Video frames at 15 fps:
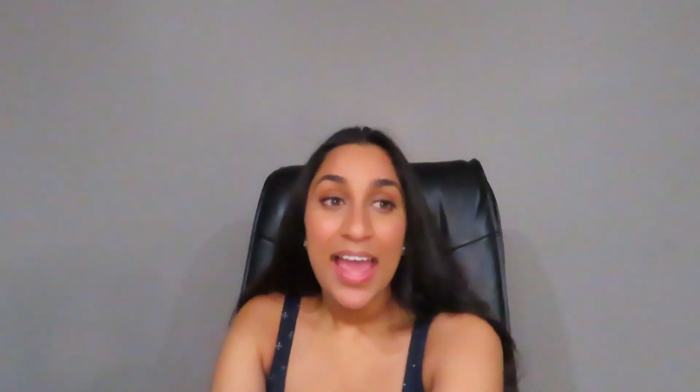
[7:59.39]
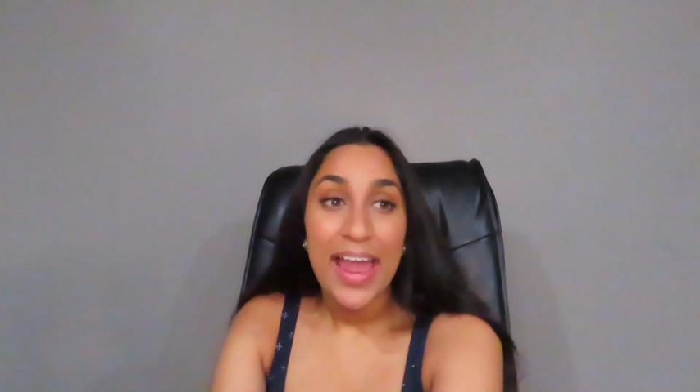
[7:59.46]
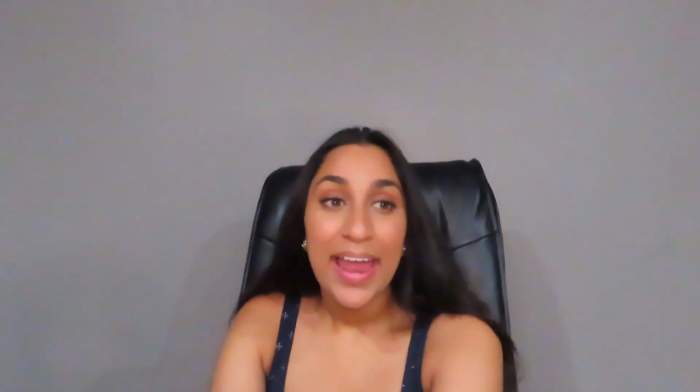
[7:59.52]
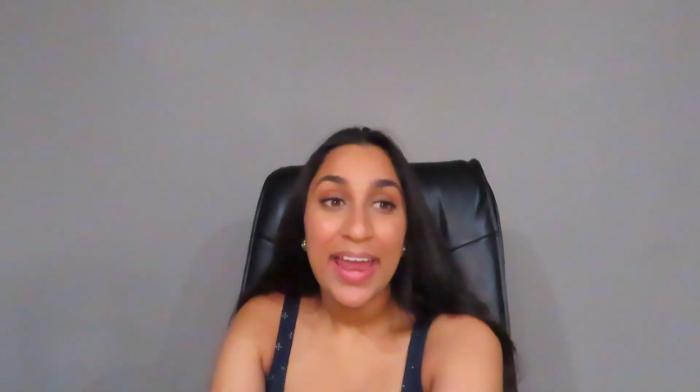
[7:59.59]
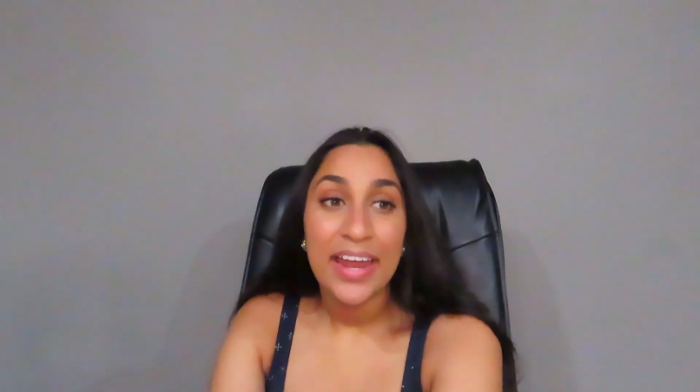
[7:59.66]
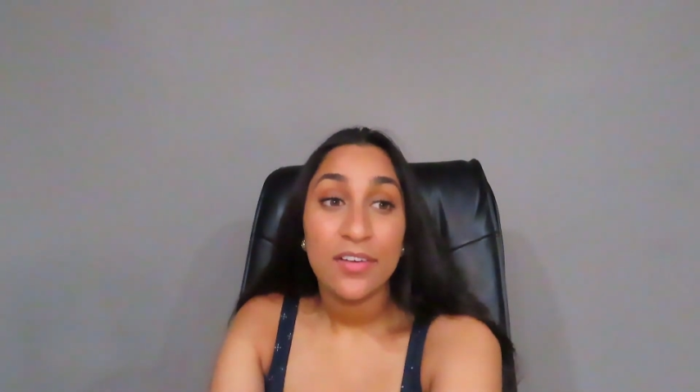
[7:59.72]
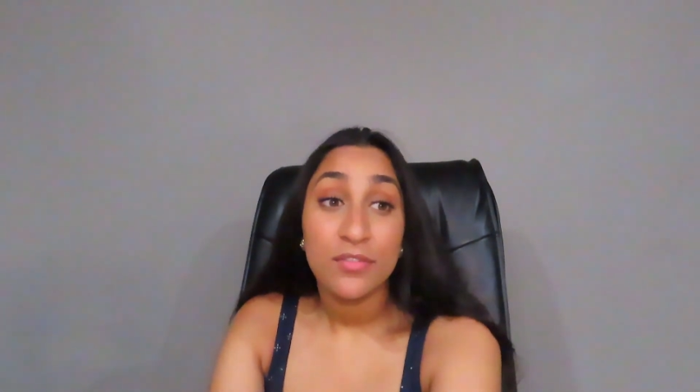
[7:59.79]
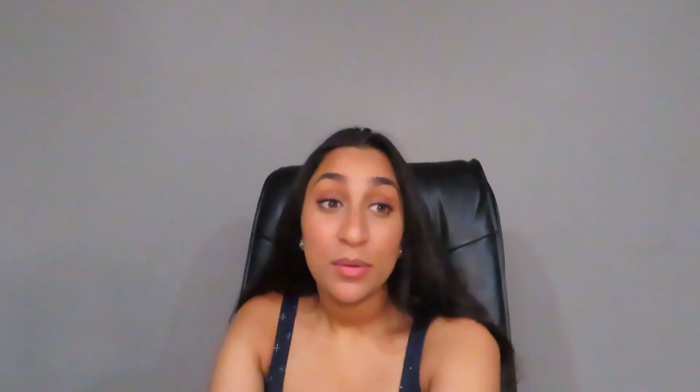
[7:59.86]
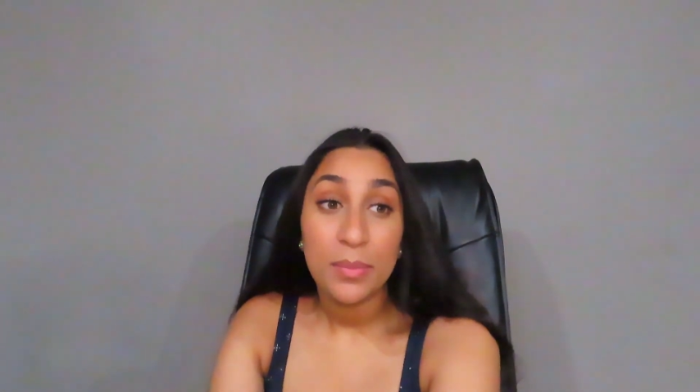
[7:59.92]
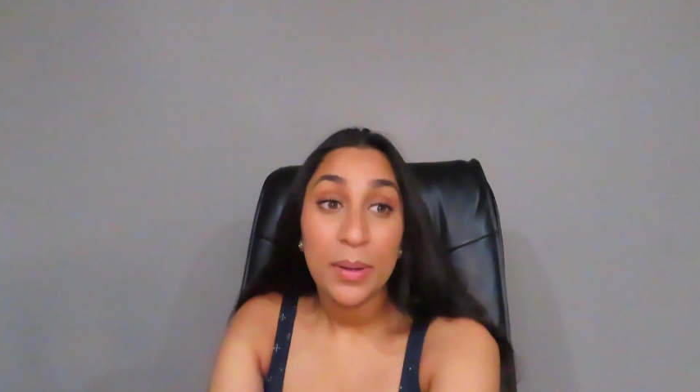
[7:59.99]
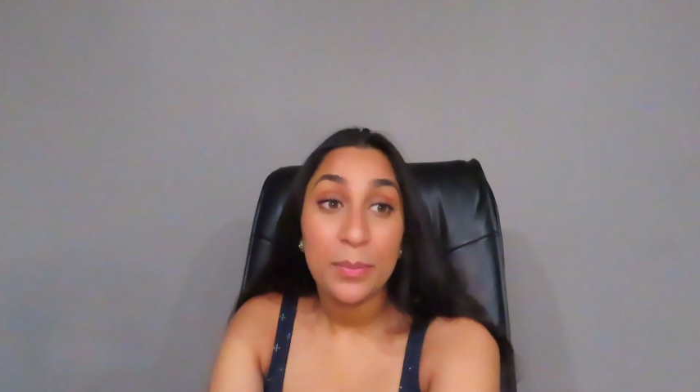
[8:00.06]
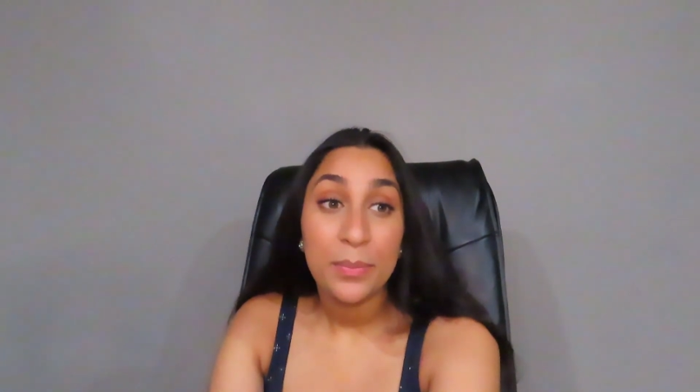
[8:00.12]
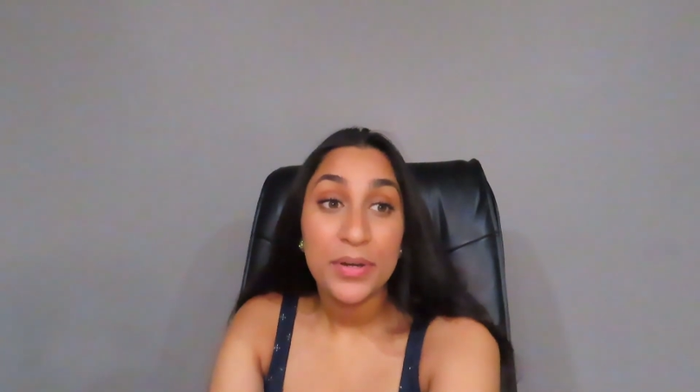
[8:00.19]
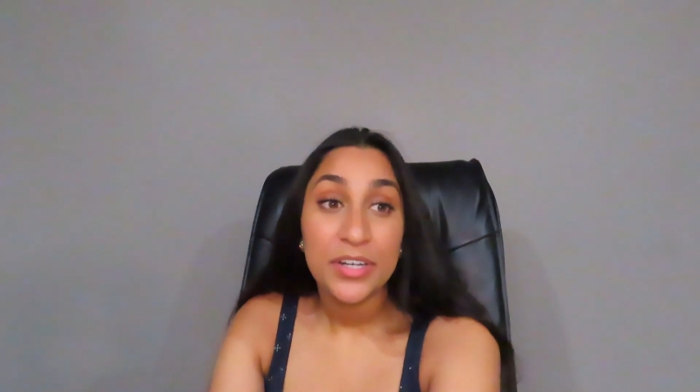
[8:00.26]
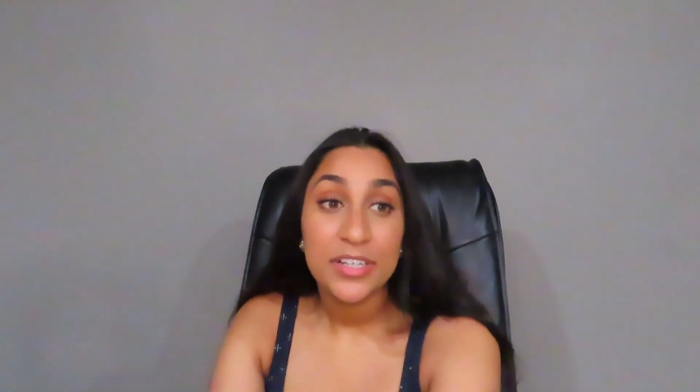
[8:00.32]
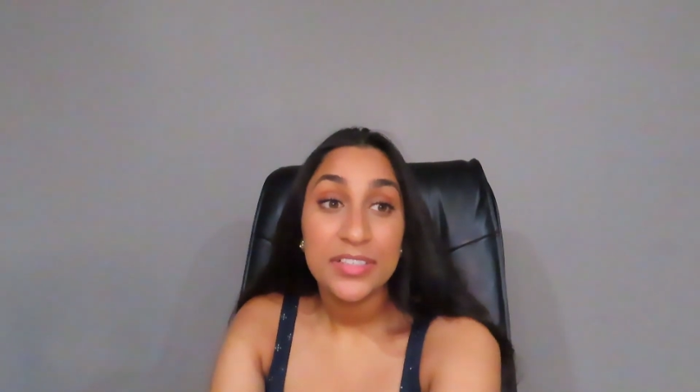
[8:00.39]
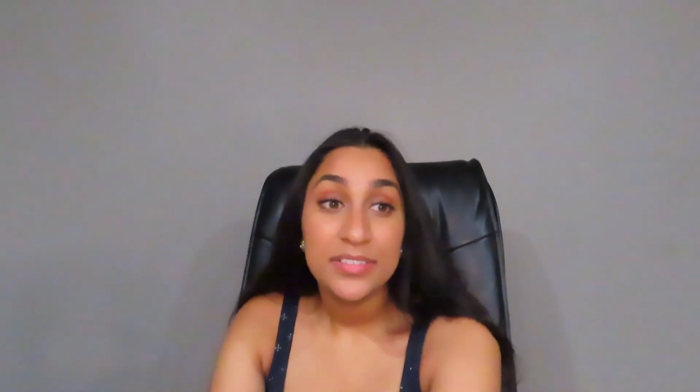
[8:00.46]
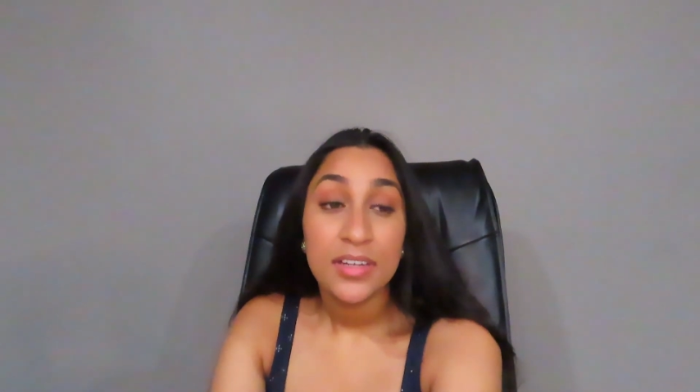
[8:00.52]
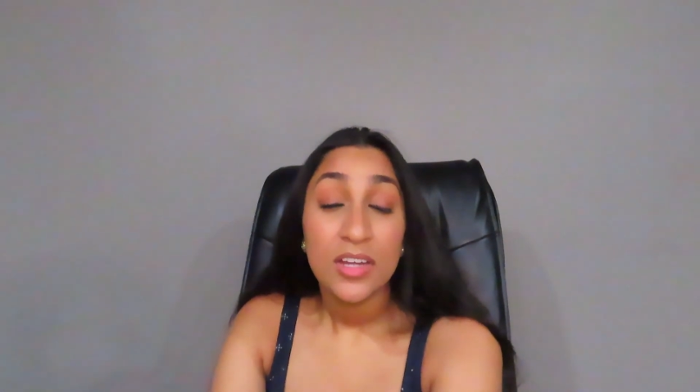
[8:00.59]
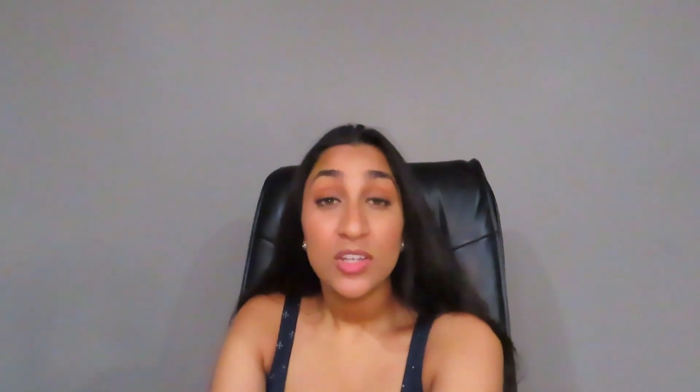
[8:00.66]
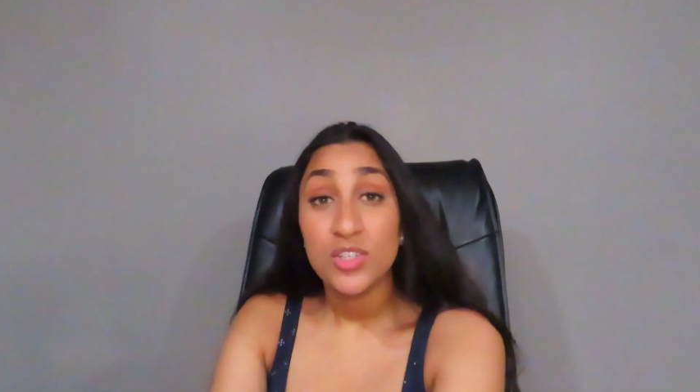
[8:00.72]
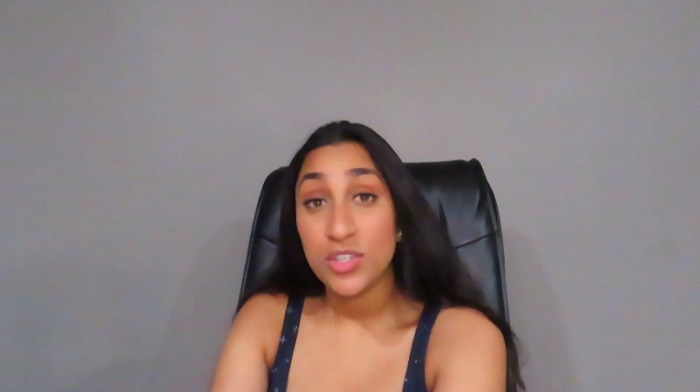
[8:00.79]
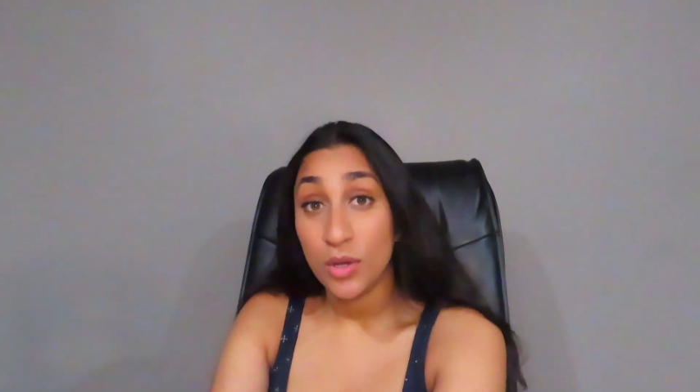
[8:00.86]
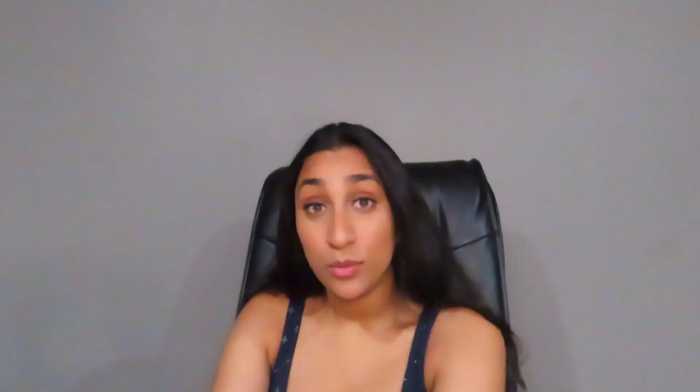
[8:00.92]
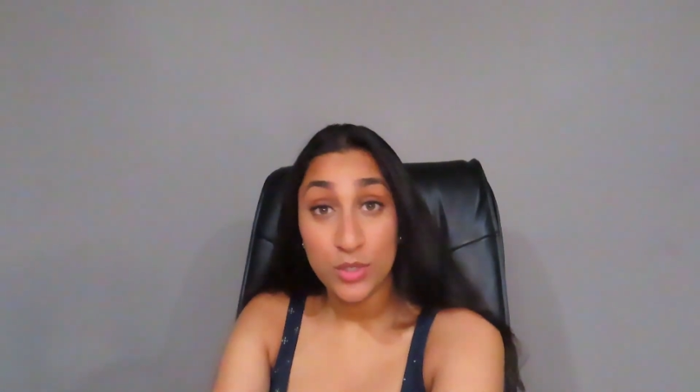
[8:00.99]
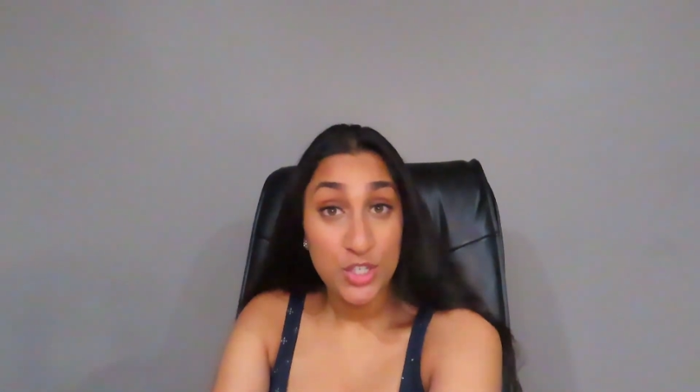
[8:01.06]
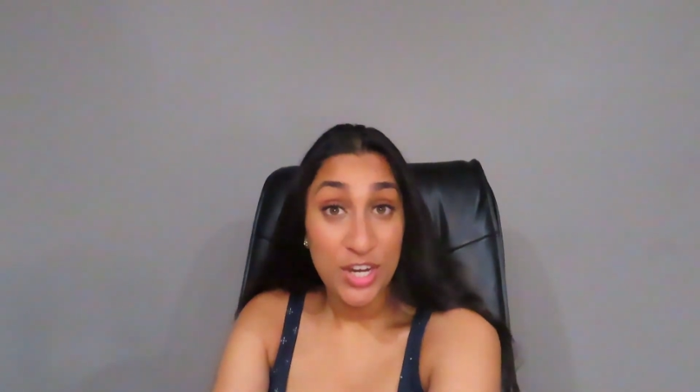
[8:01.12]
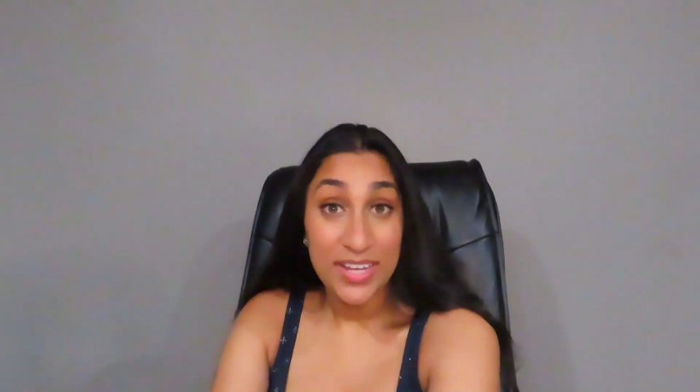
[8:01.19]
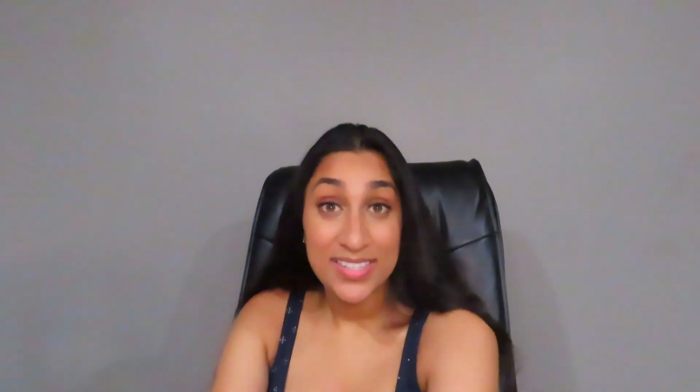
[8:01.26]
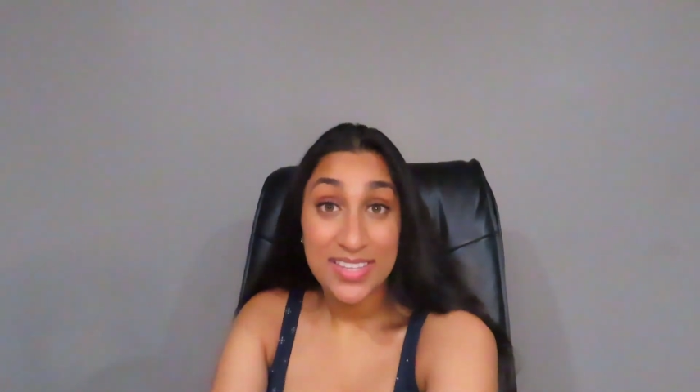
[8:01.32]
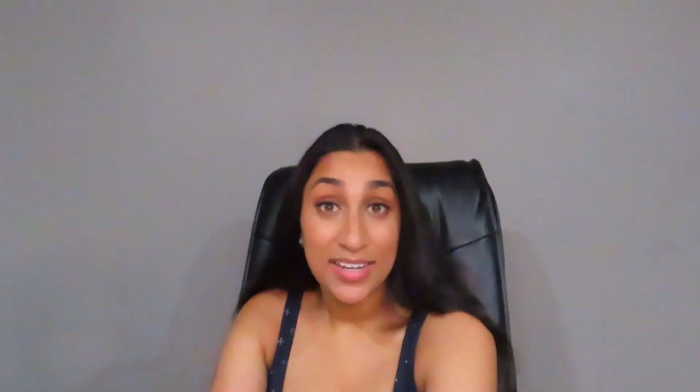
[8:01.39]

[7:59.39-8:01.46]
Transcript: and remember, don't chase